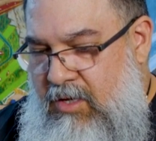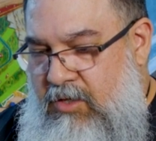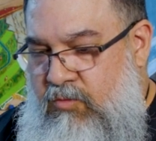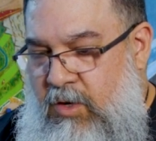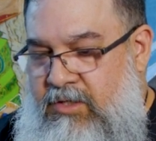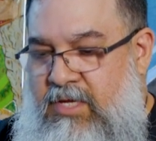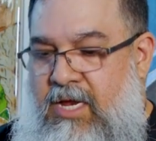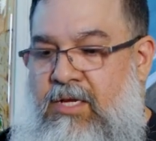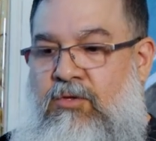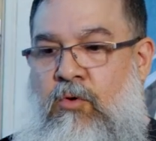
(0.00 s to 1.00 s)
It's worth
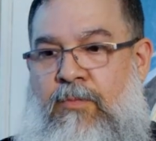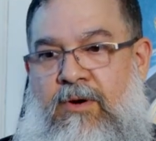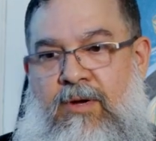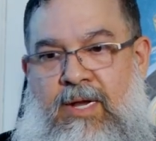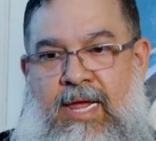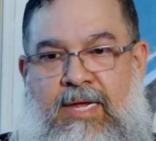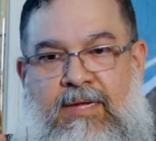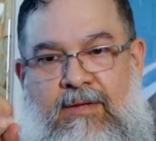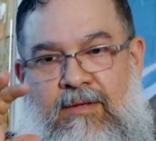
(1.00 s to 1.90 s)
telling super like,